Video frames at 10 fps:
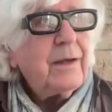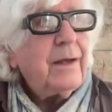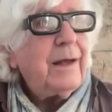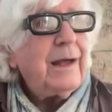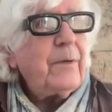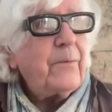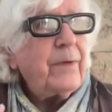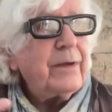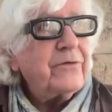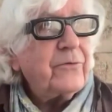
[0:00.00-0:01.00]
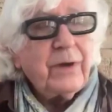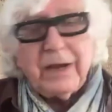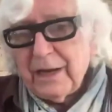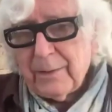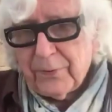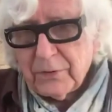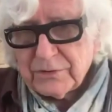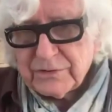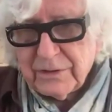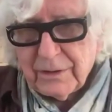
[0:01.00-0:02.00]
I'm a Mediterranean
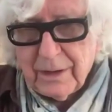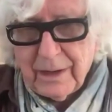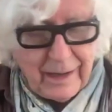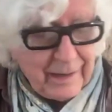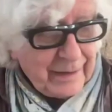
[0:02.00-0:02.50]
person, and